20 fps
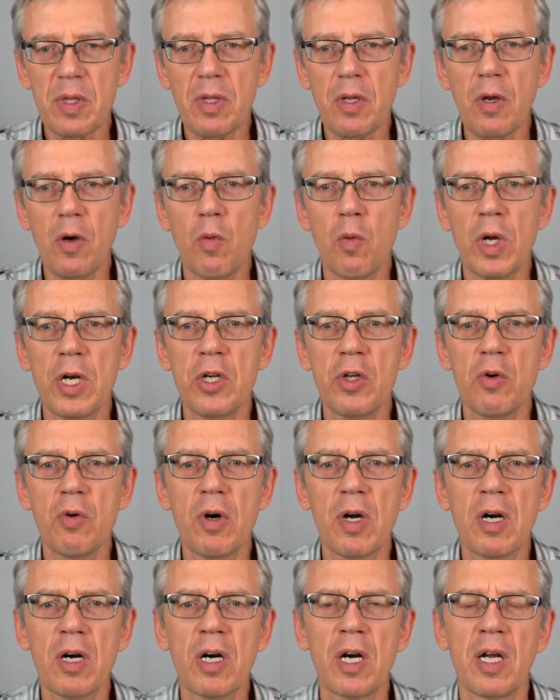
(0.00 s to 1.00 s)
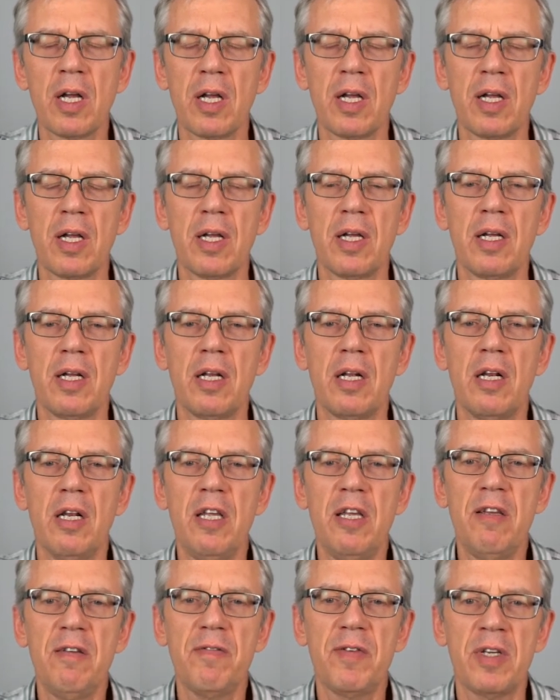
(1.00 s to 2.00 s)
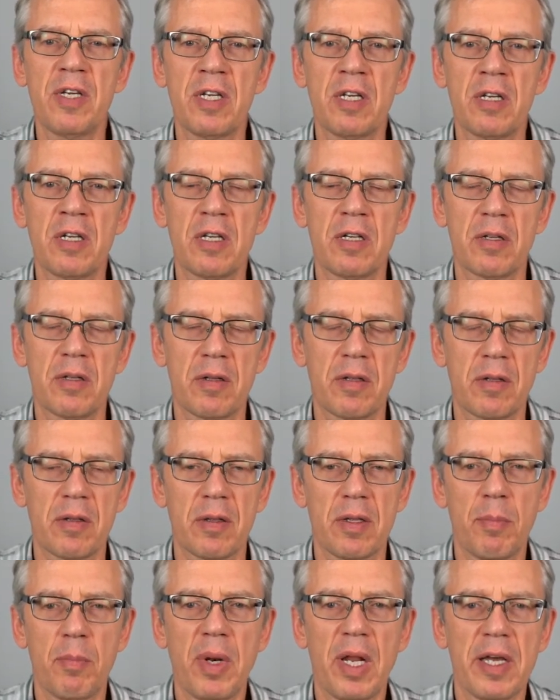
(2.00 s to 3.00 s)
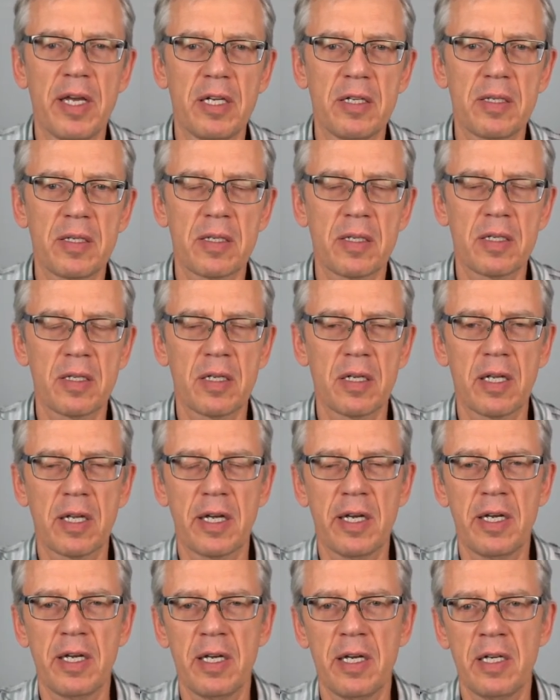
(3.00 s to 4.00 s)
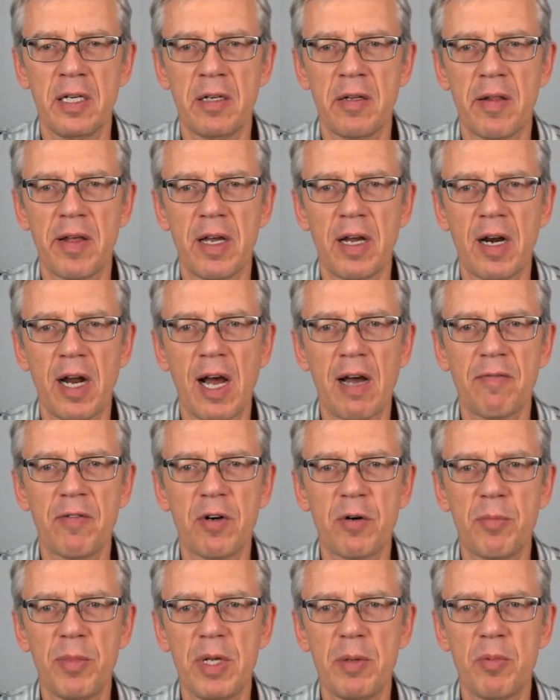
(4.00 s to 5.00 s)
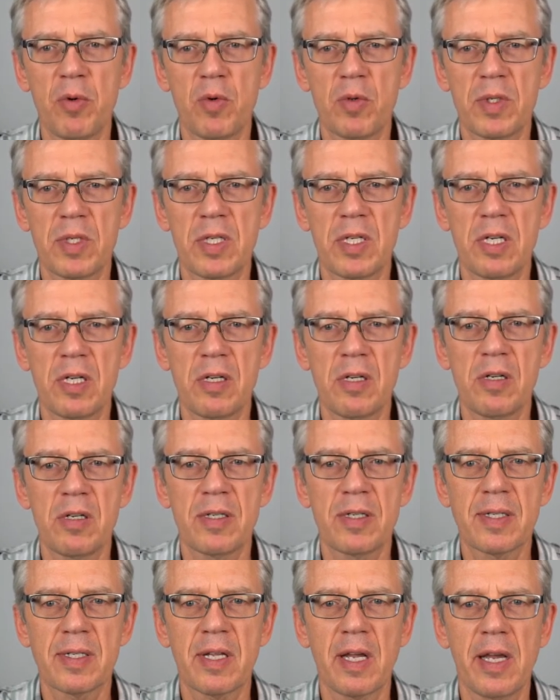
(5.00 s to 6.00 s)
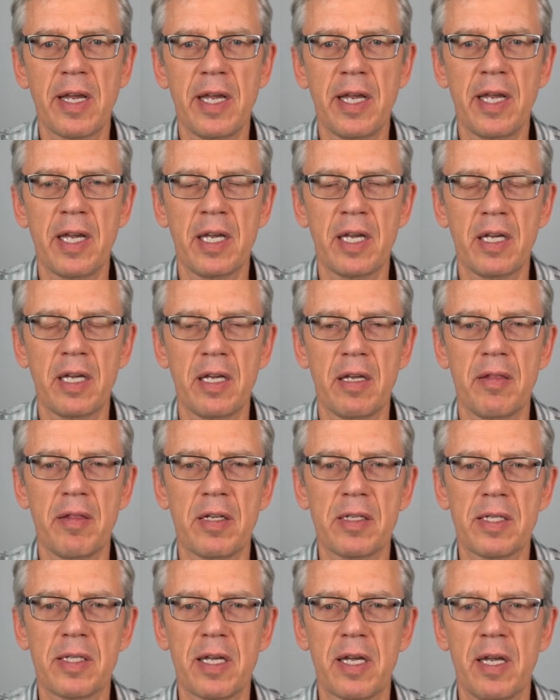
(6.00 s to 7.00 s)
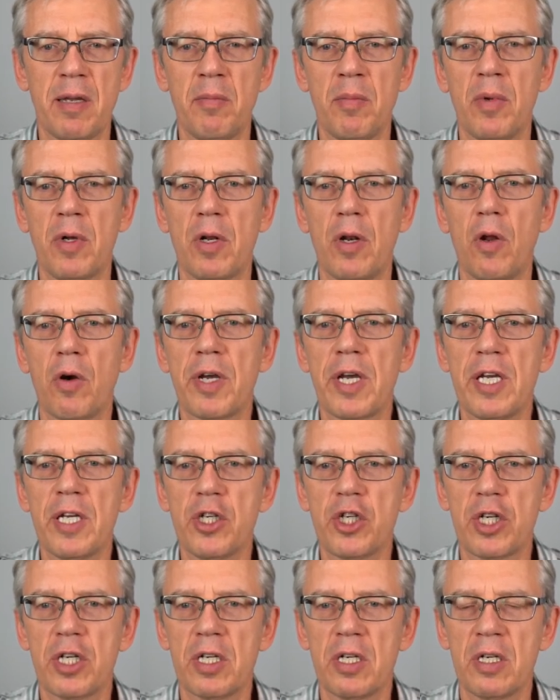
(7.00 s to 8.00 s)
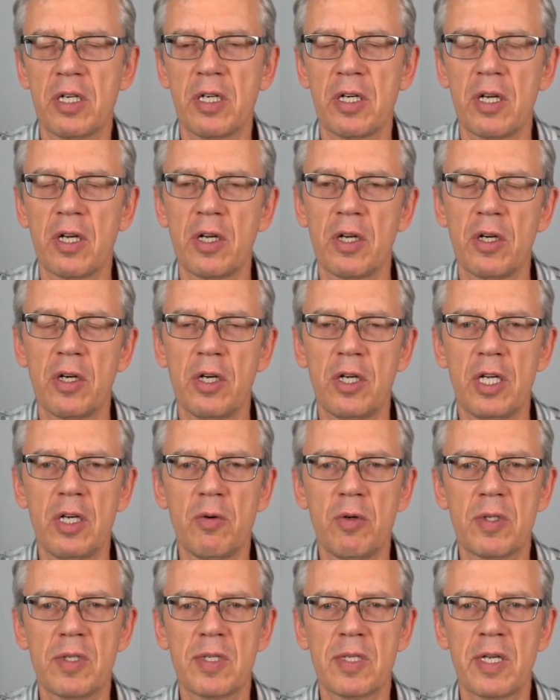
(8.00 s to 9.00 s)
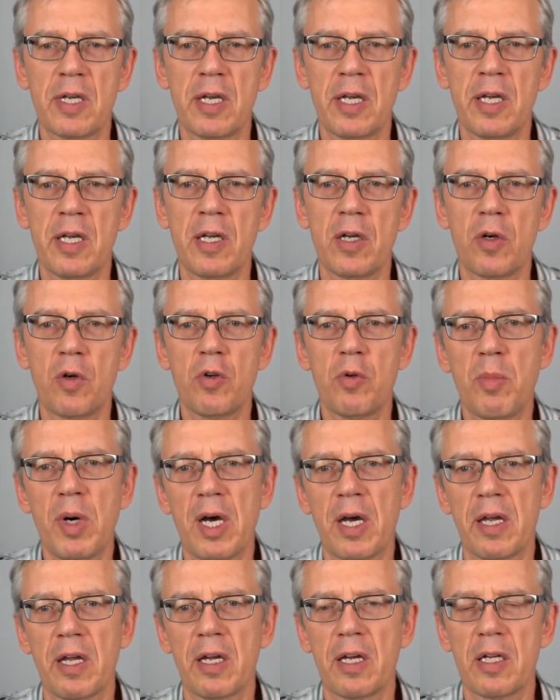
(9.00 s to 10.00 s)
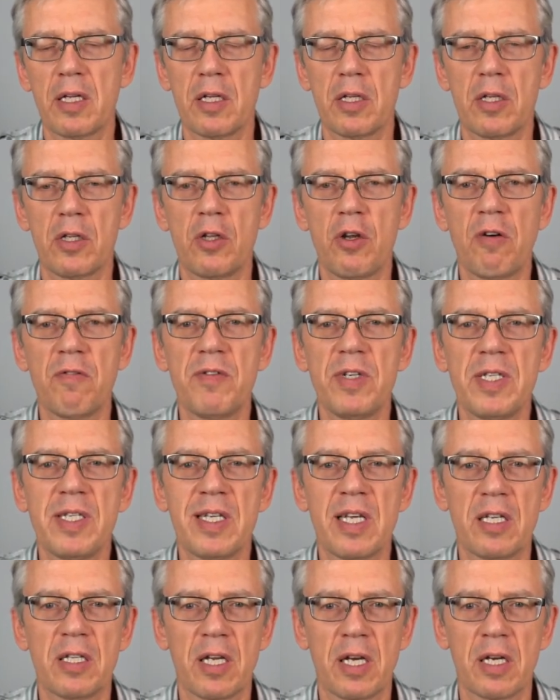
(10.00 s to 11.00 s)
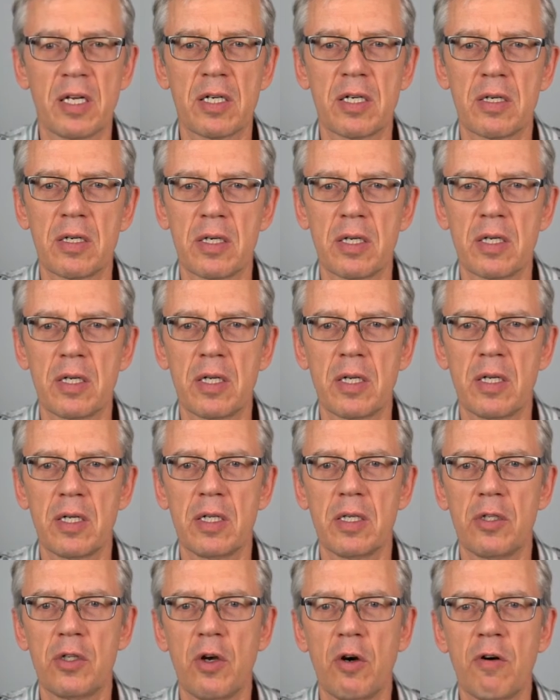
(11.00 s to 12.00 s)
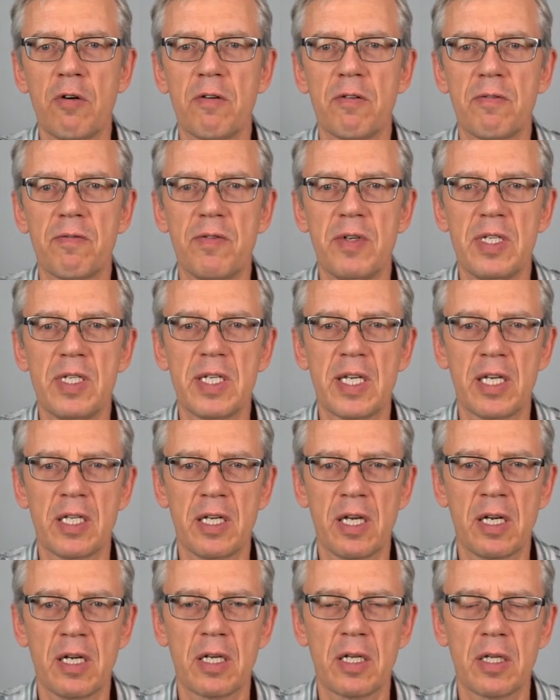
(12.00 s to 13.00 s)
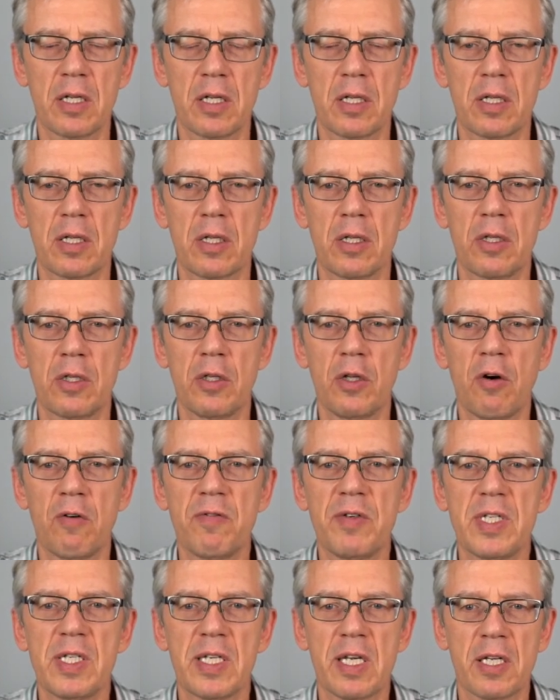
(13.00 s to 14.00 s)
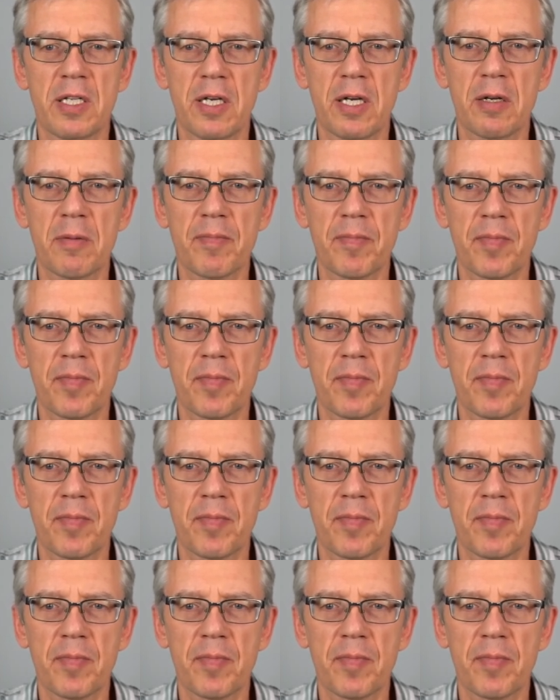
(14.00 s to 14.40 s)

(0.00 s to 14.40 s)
When you are leaving the place and there are other people still staying in the same location, you would say goodbye, do widzenia, do widzenia, do widzenia.